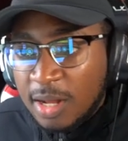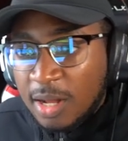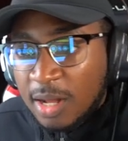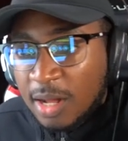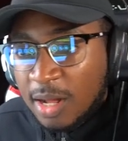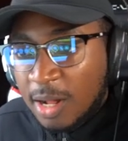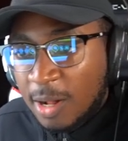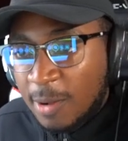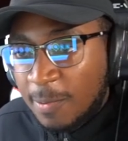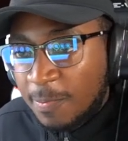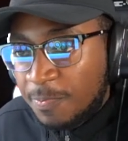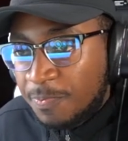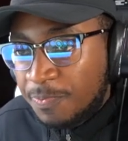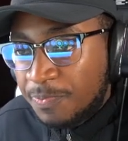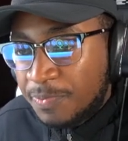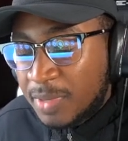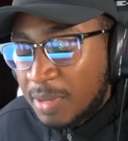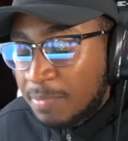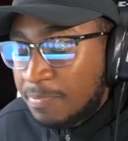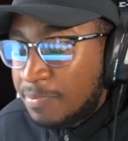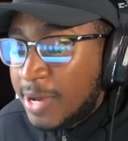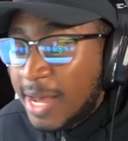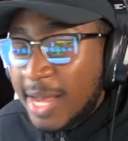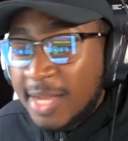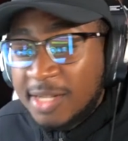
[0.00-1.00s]

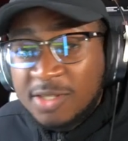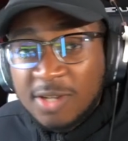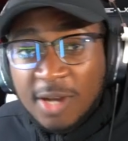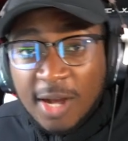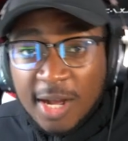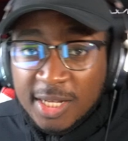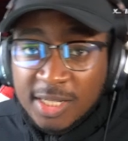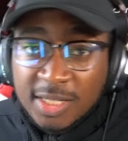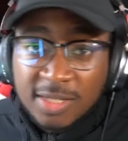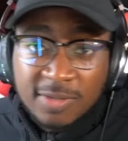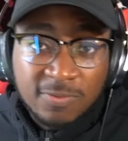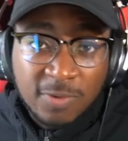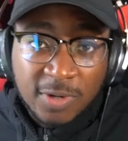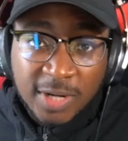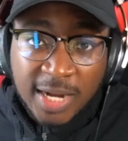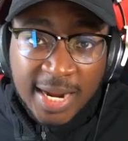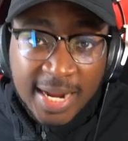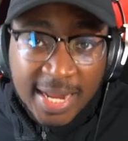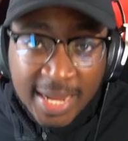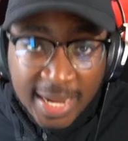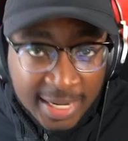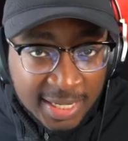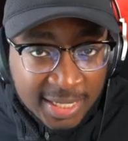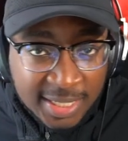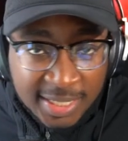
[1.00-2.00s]
The pie charts were
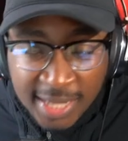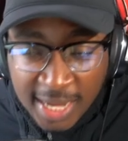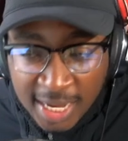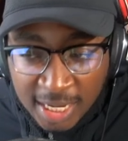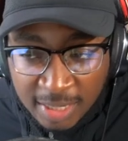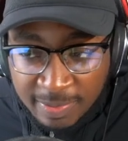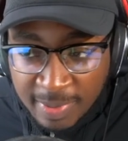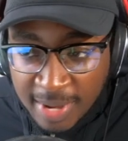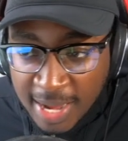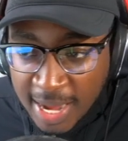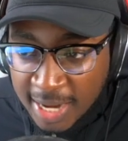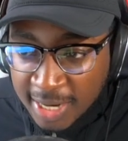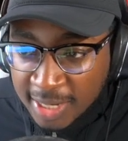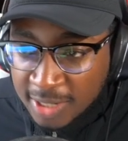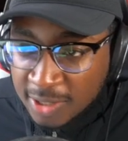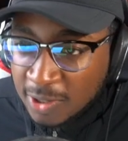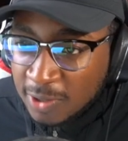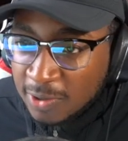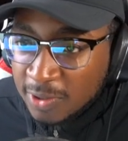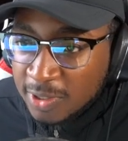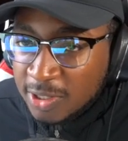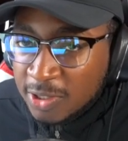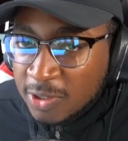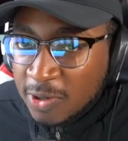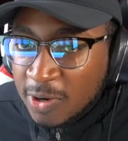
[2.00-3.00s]
getting extinct, man.
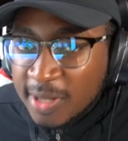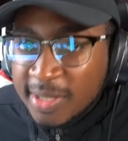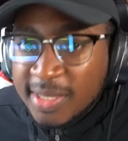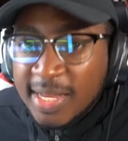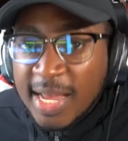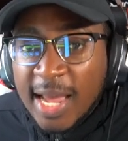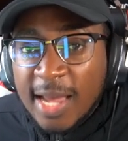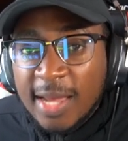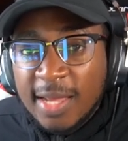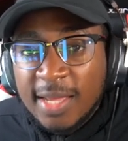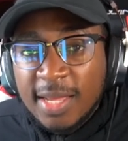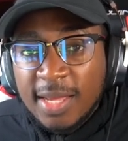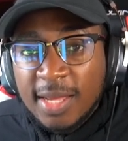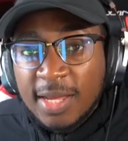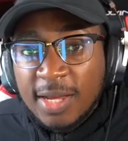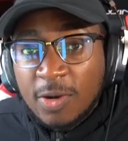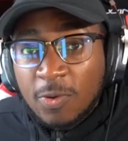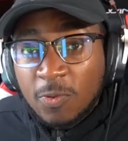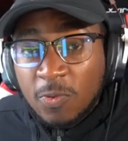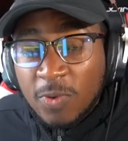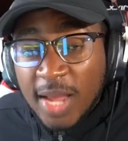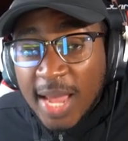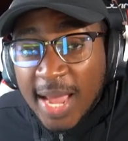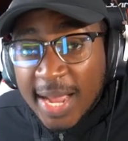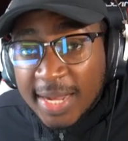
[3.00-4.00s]
So it's good that
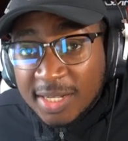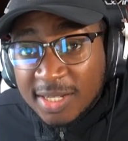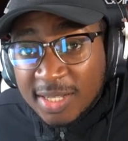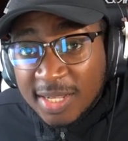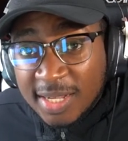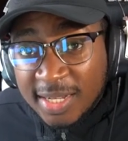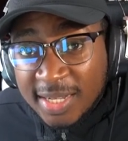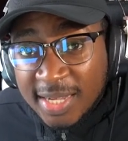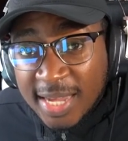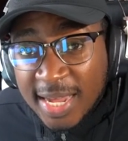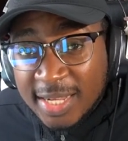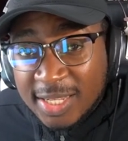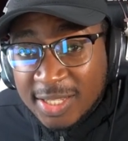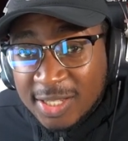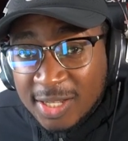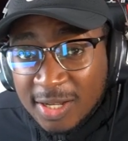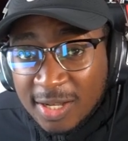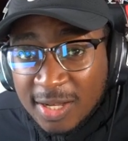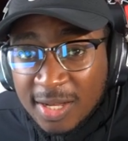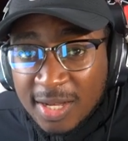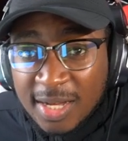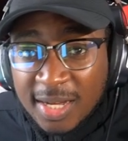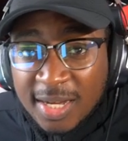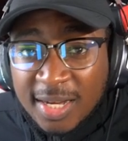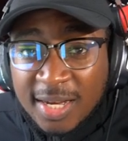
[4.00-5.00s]
we actually get
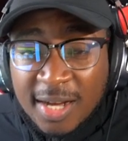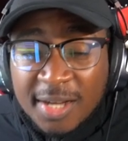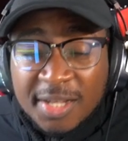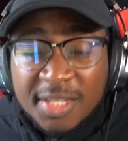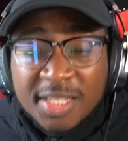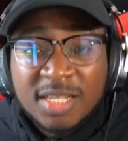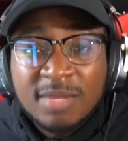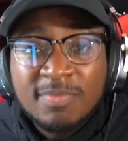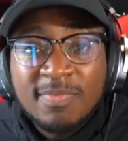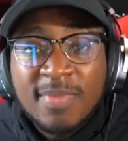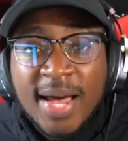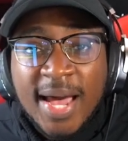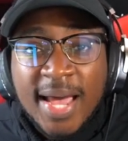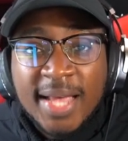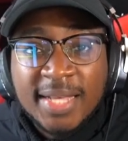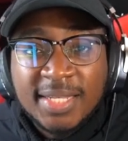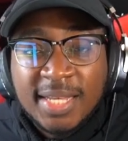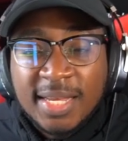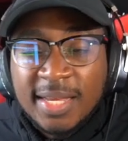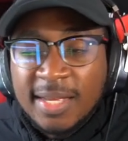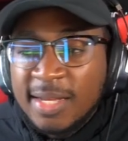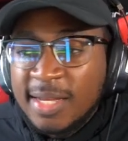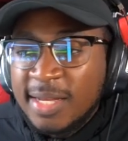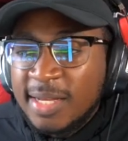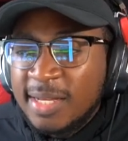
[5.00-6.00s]
to customize
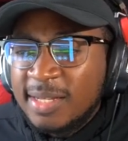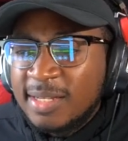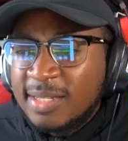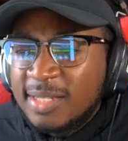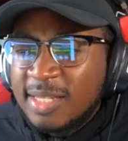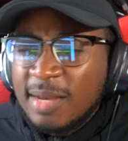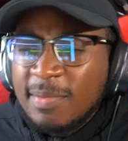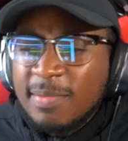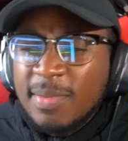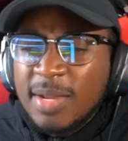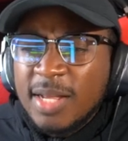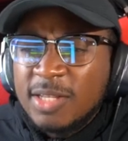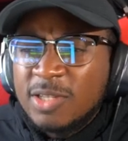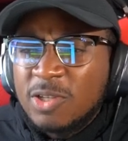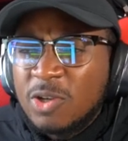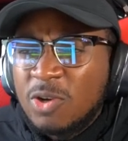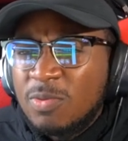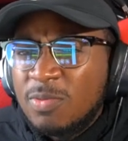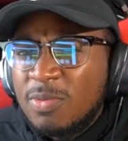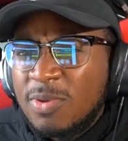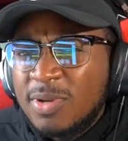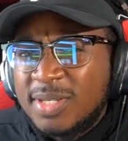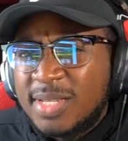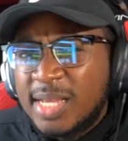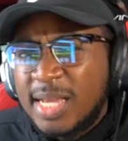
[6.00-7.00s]
it, similar to
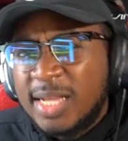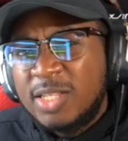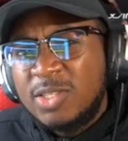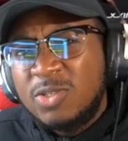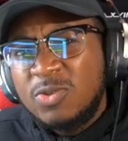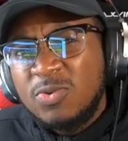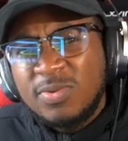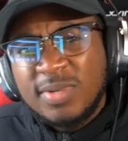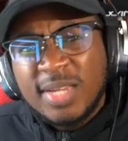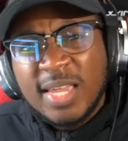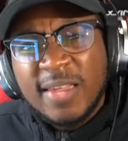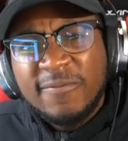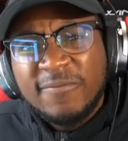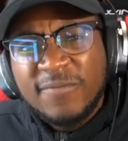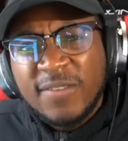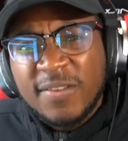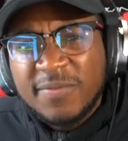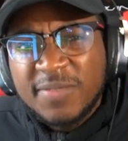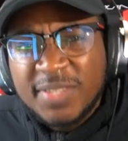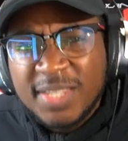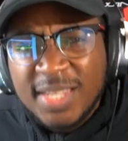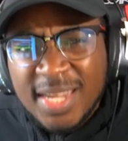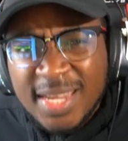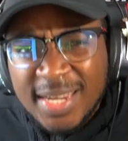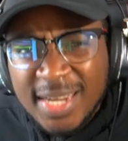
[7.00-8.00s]
almost like
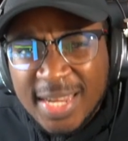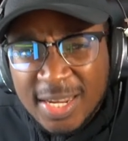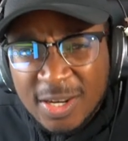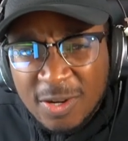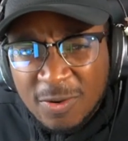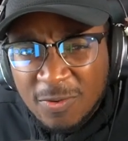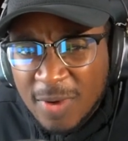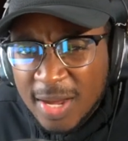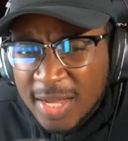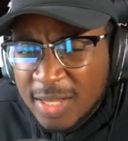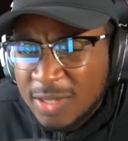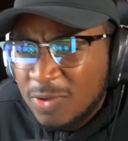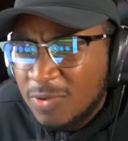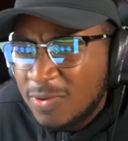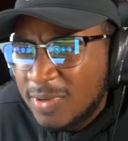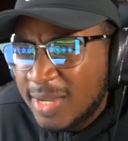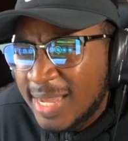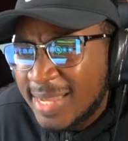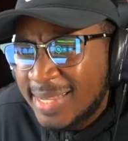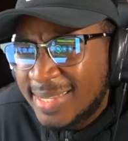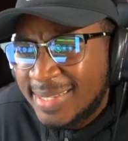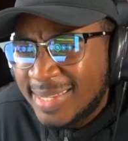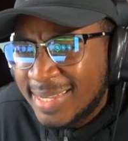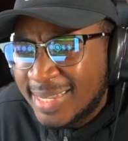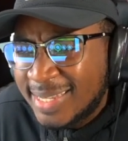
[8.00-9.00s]
2K15 in a way,
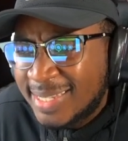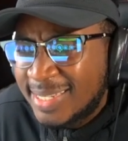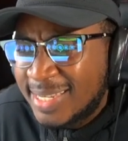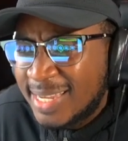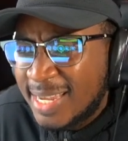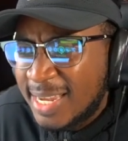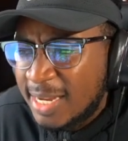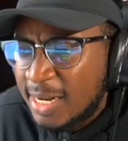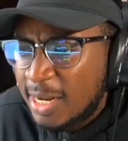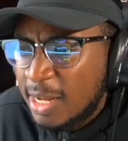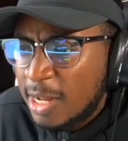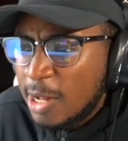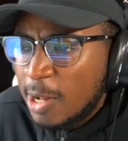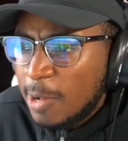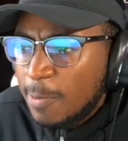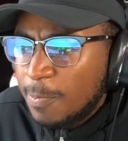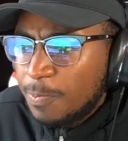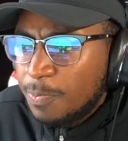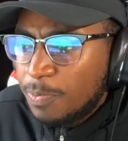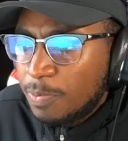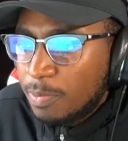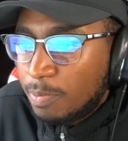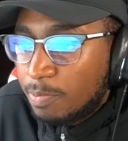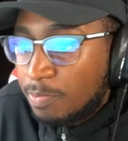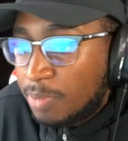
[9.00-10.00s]
2K16.
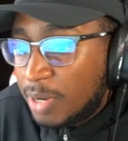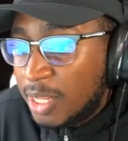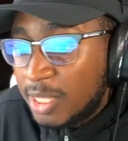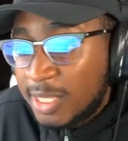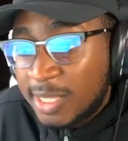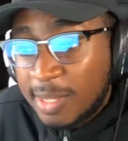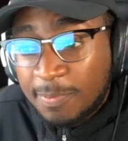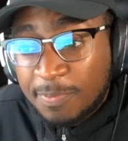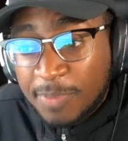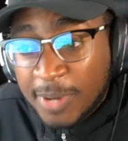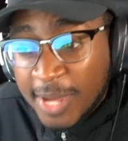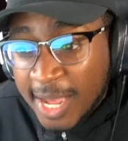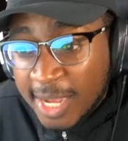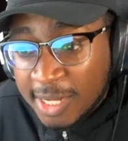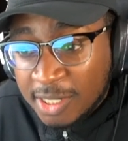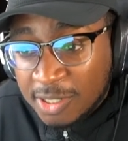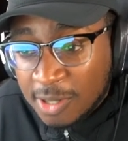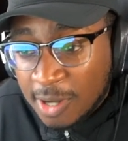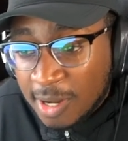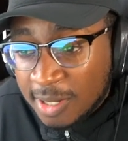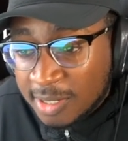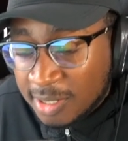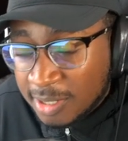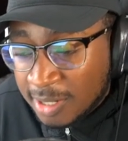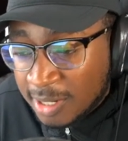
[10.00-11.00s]
But the pie
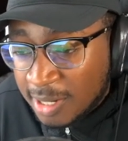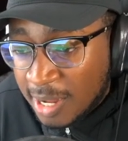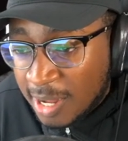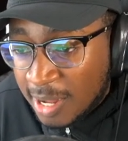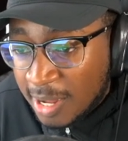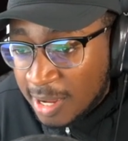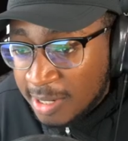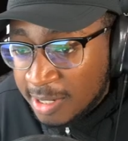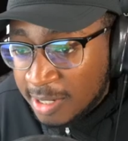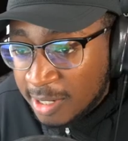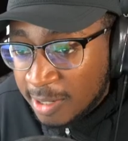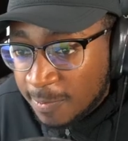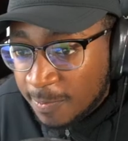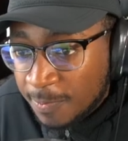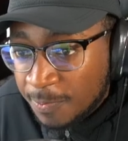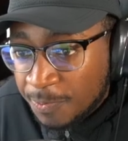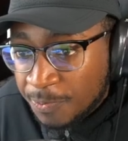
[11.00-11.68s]
charts are gone.